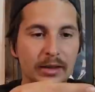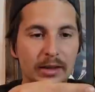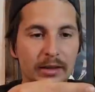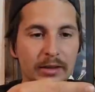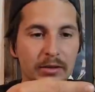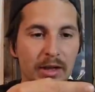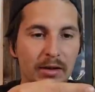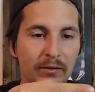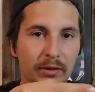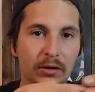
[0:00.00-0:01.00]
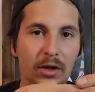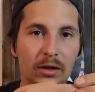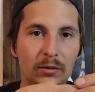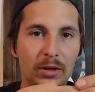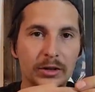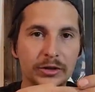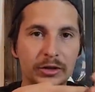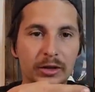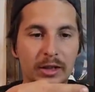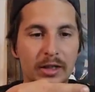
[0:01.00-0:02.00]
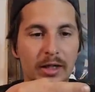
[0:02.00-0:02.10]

and then you have a lock washer